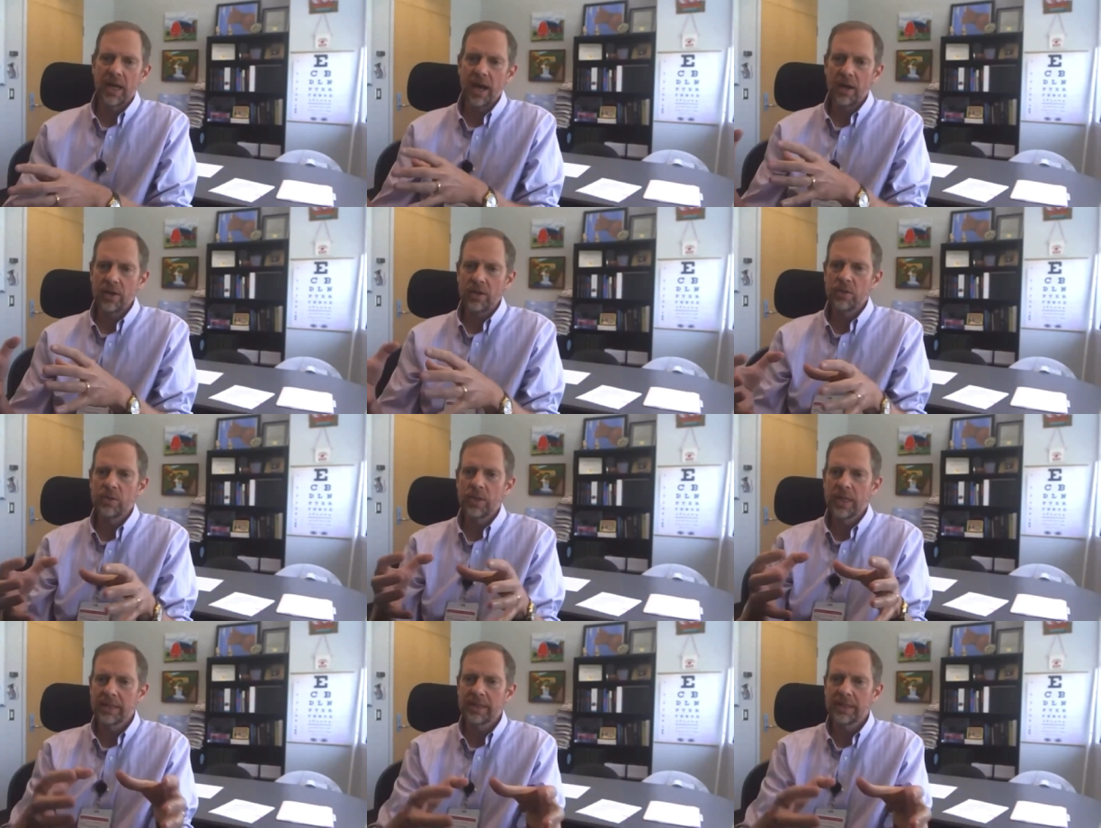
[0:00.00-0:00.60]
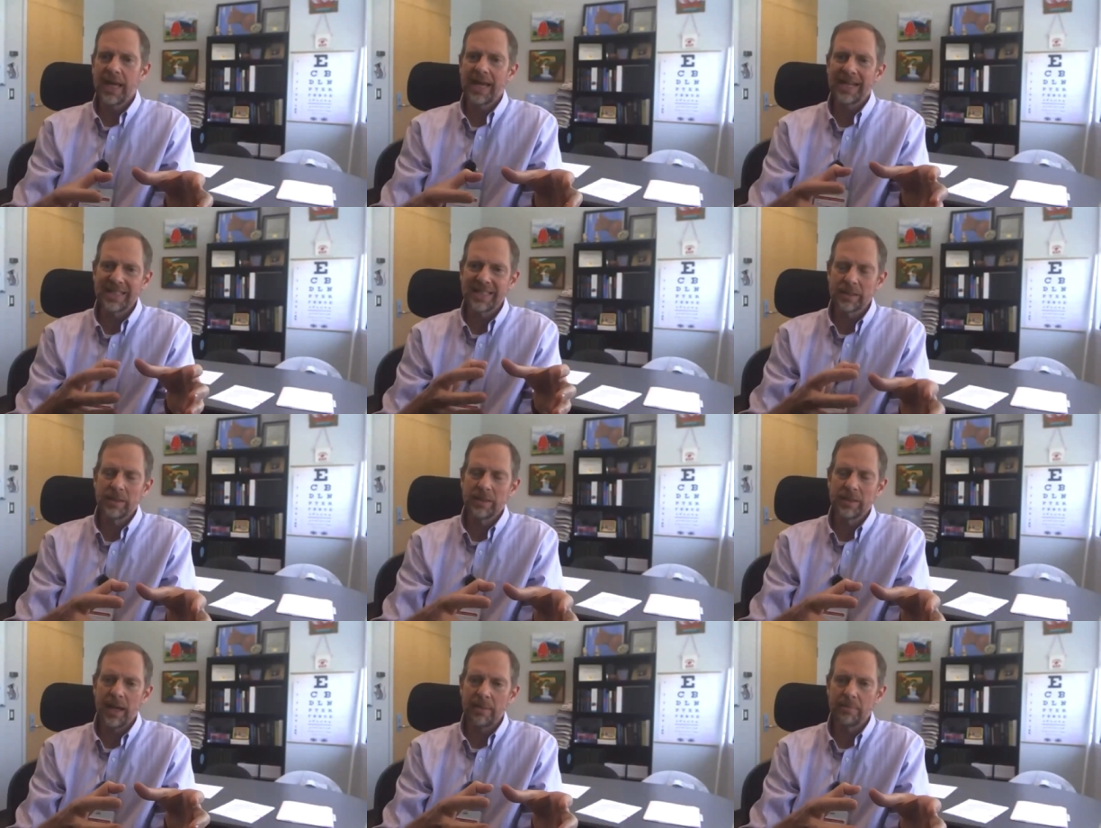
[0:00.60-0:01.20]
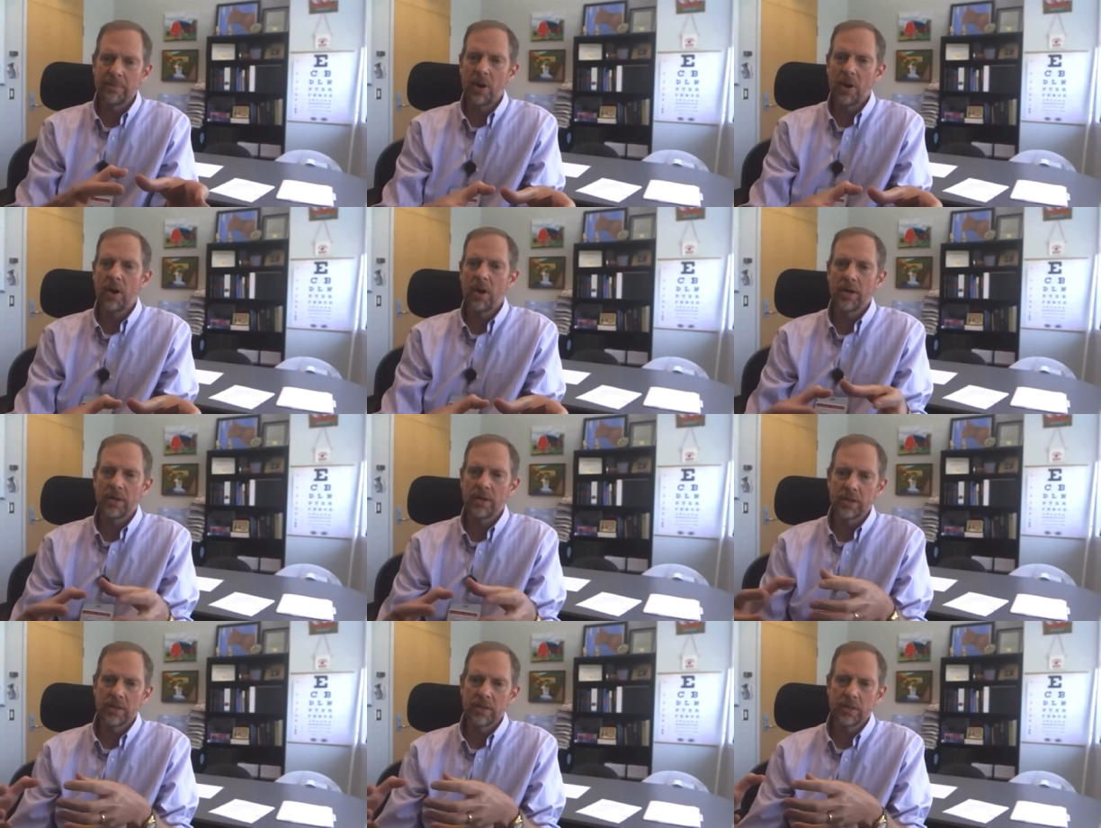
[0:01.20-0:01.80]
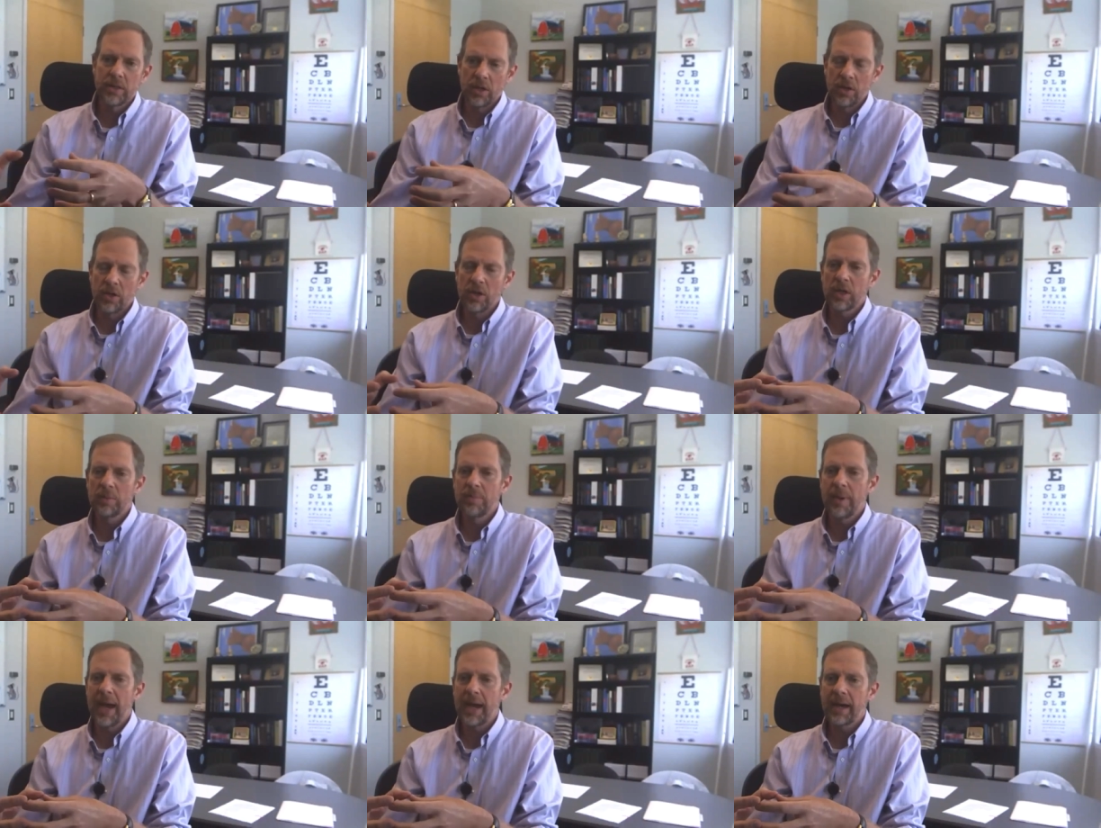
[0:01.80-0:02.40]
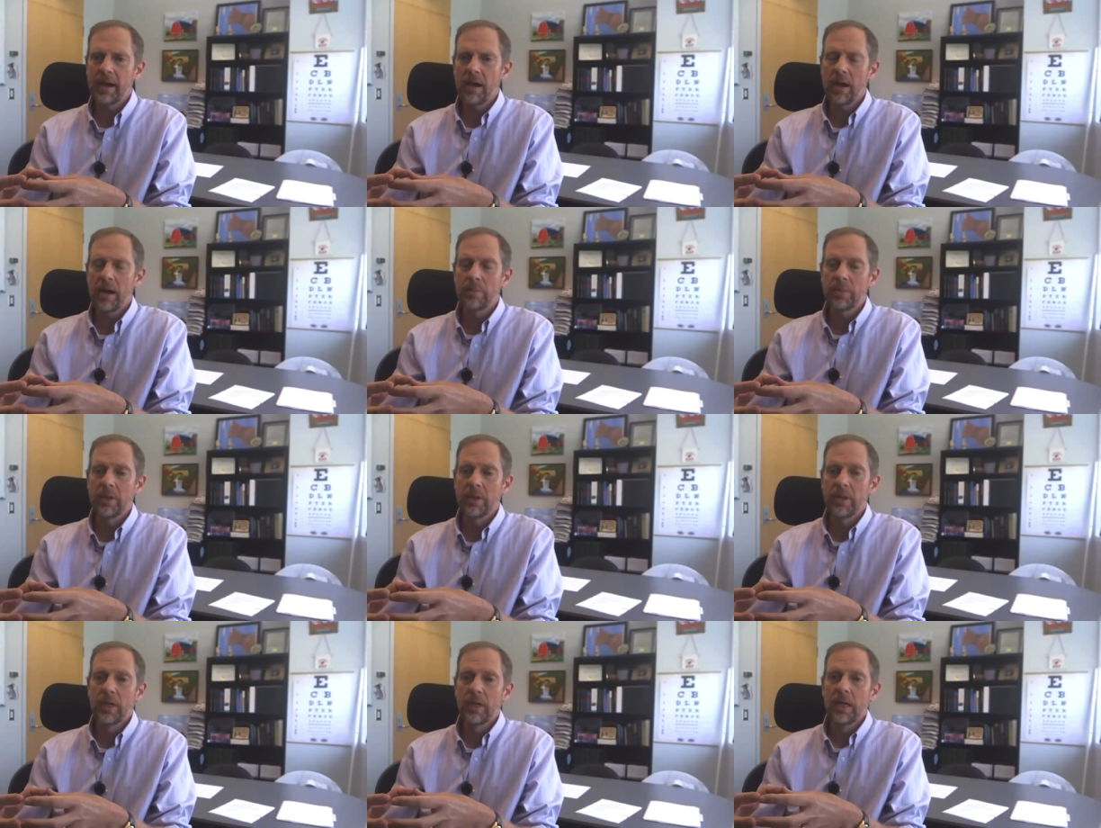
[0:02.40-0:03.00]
How do you get that, that part to hook back up